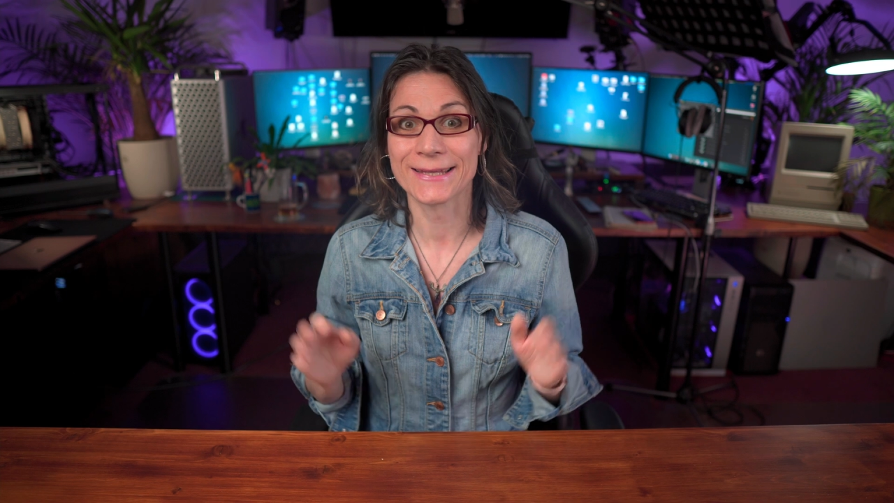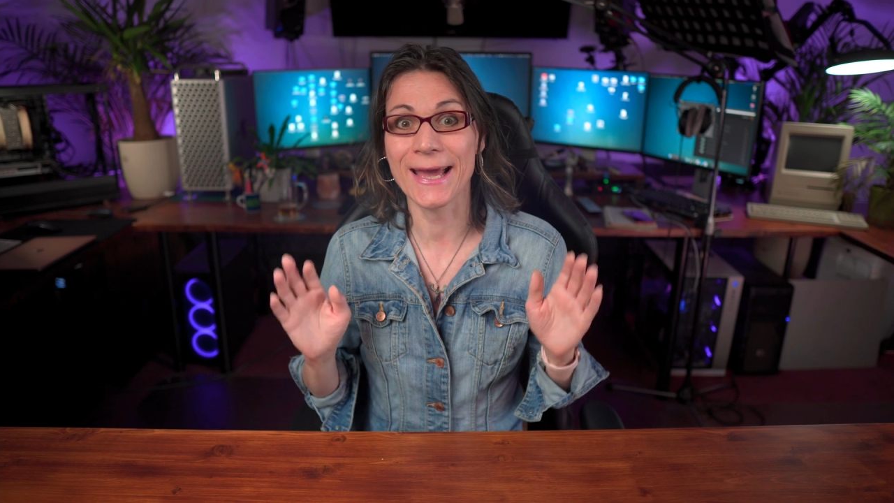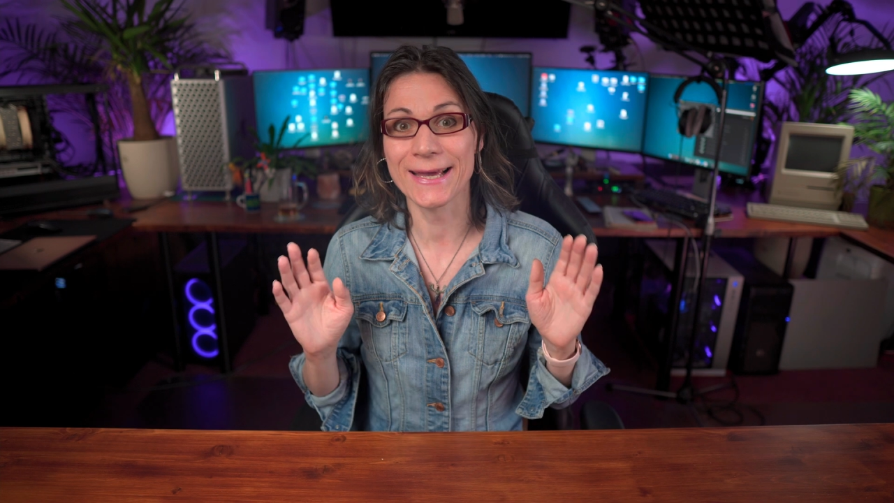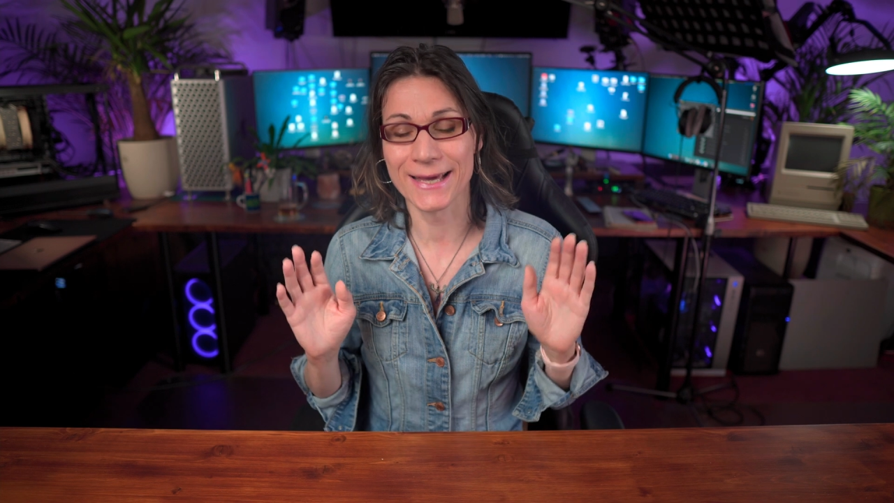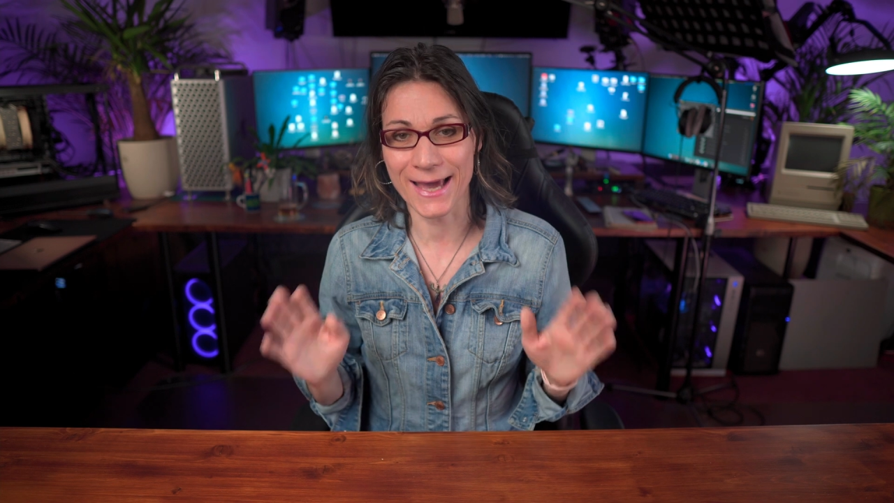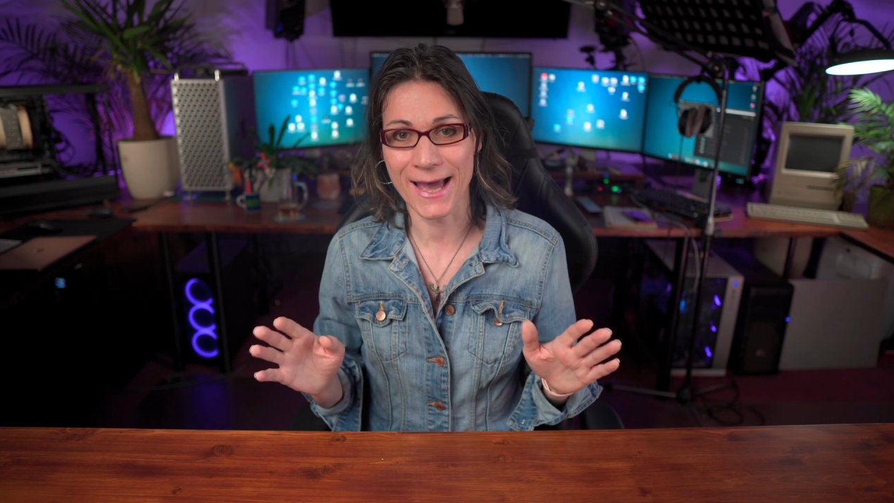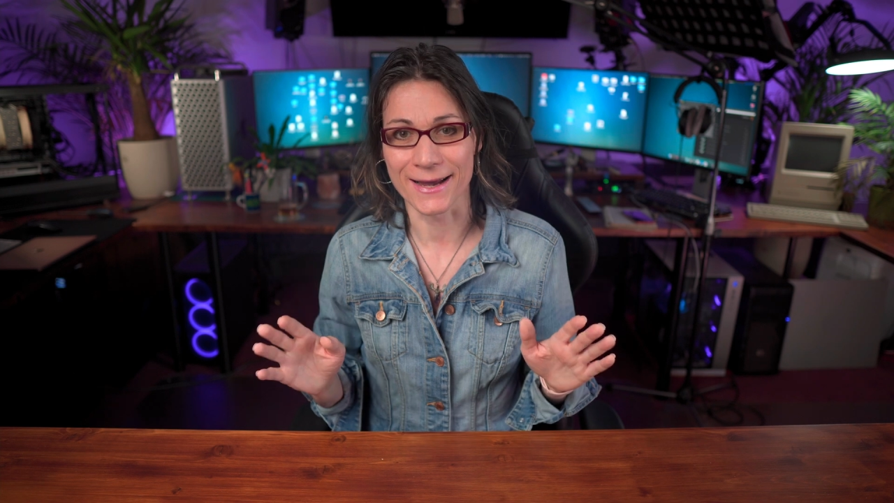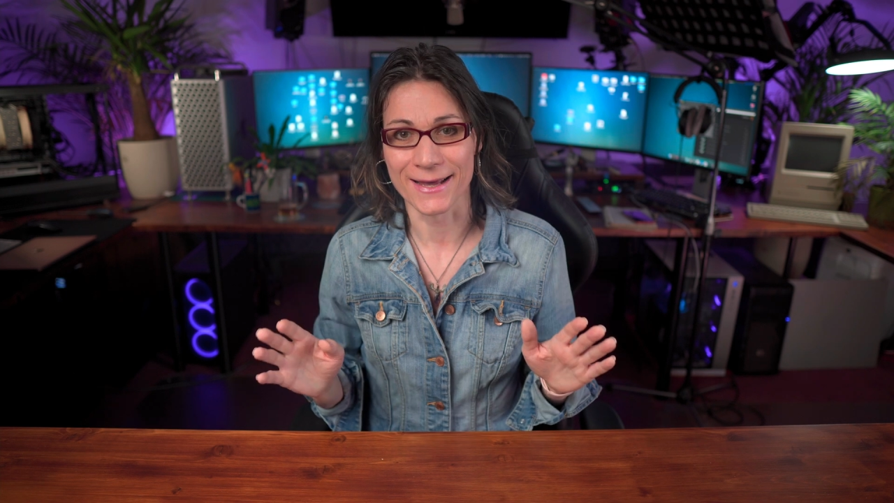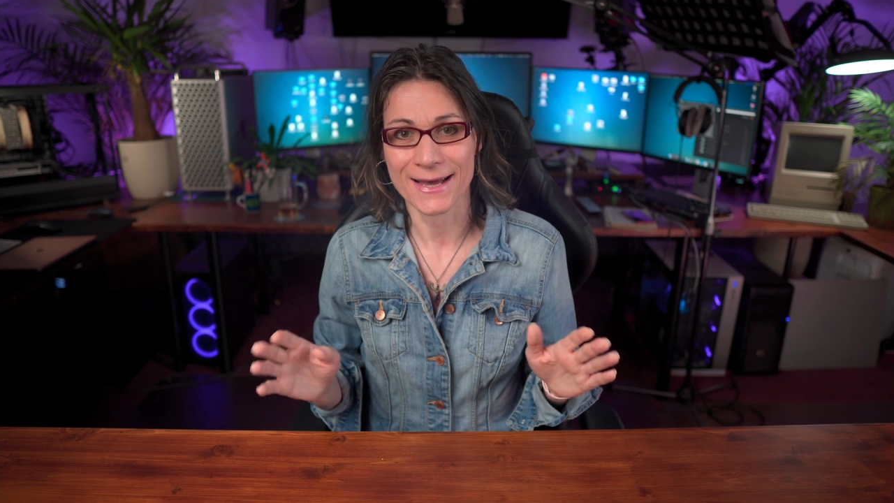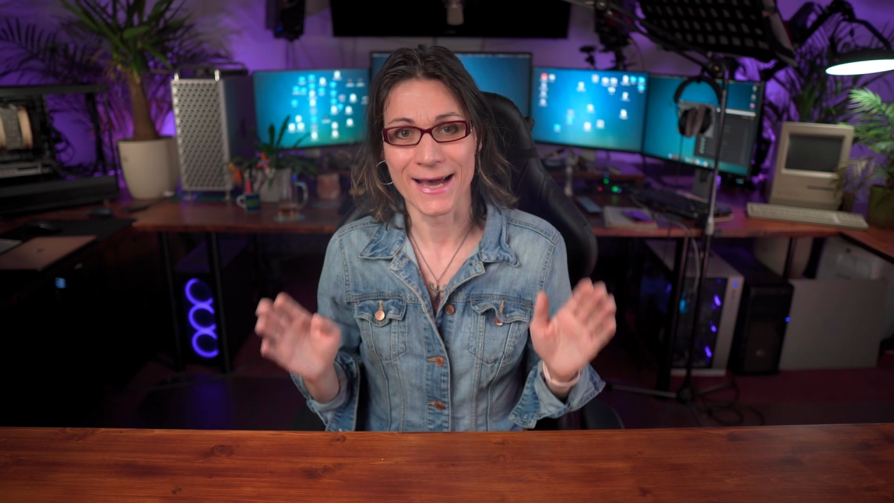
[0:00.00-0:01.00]
take
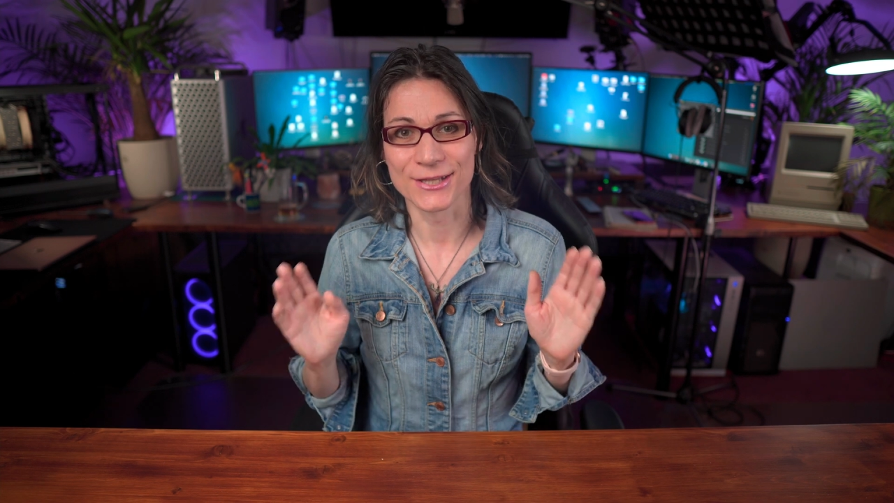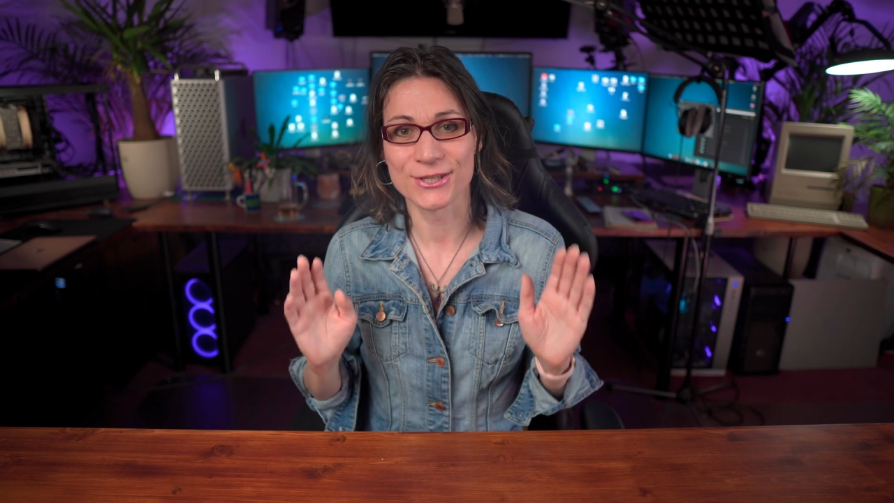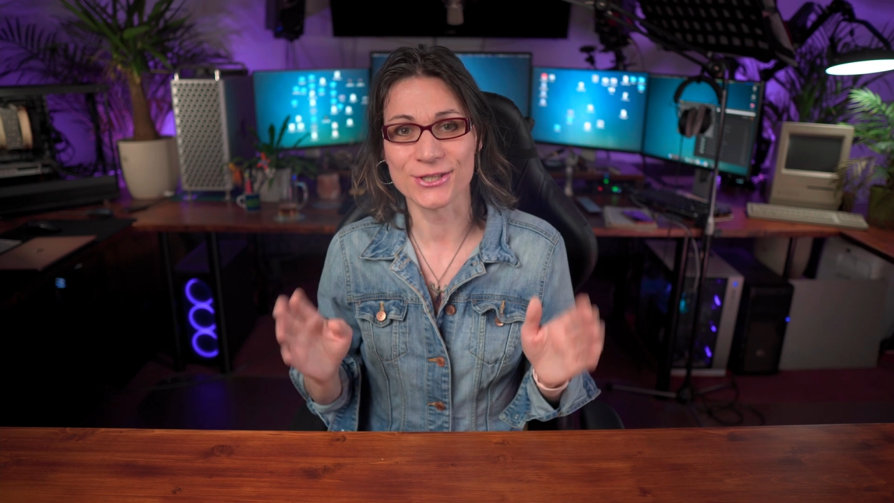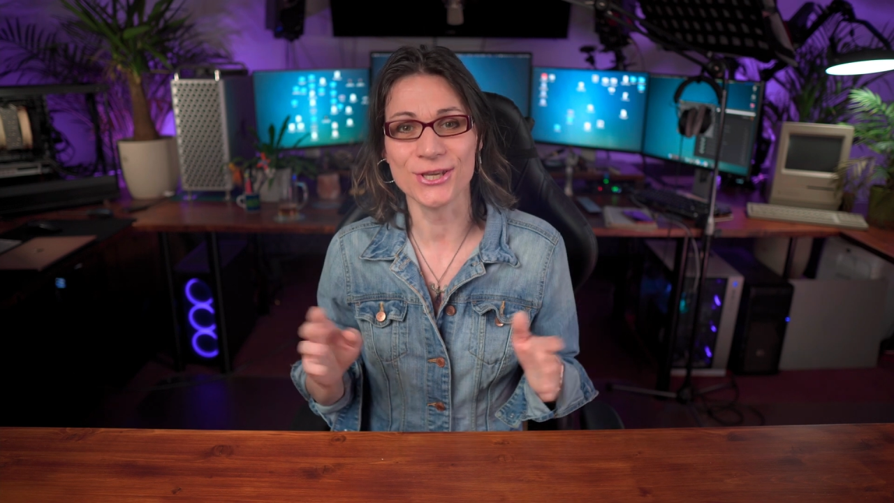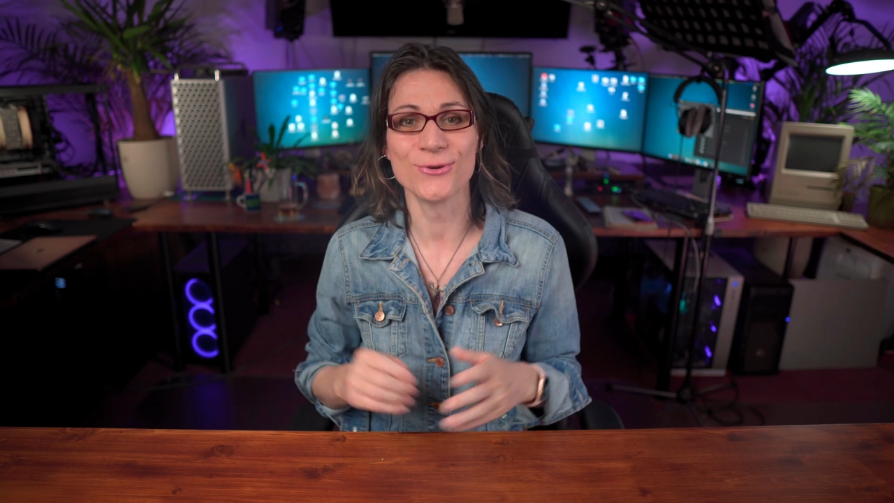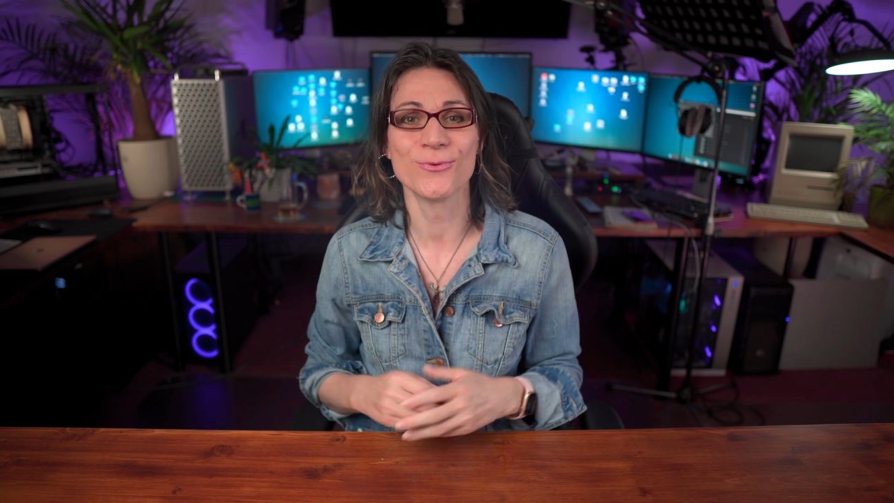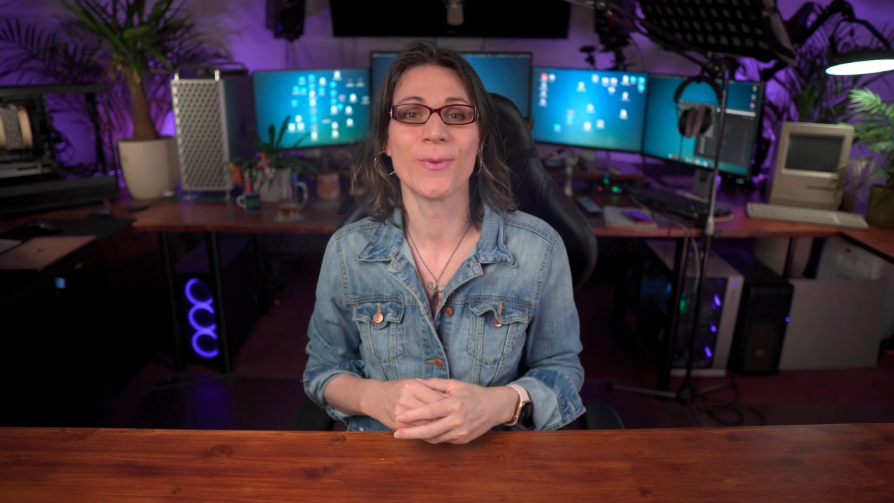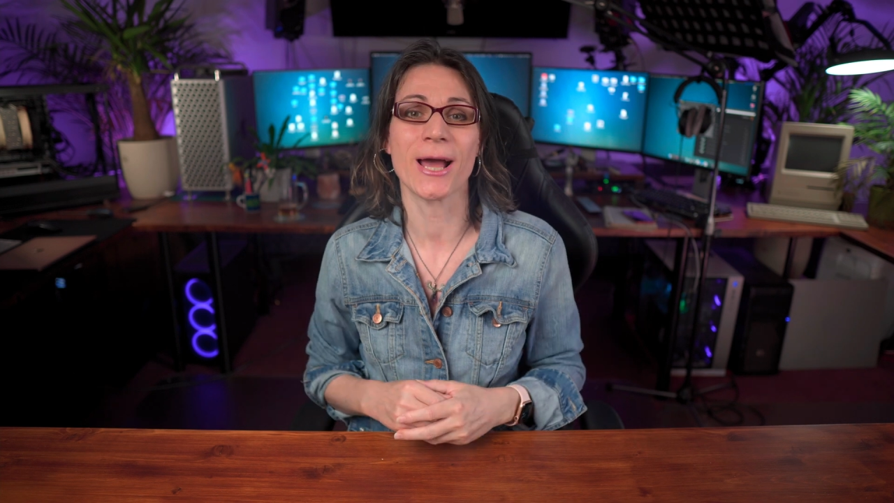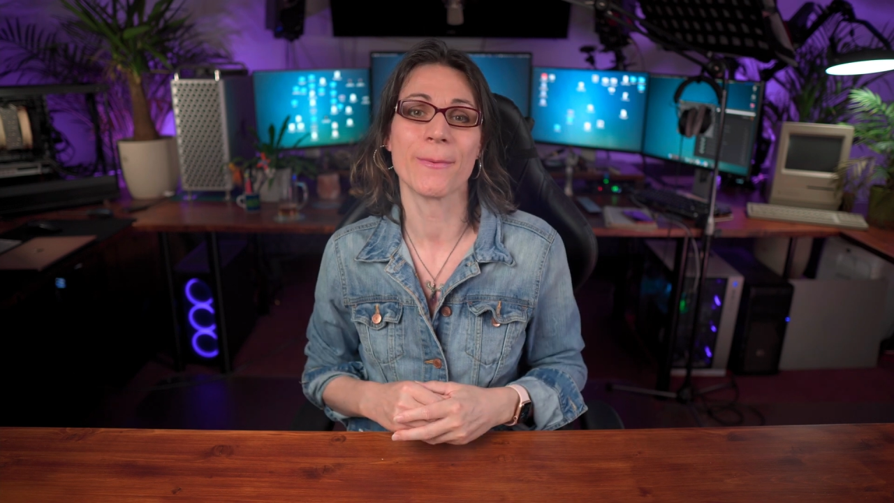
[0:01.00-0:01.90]
care and see you by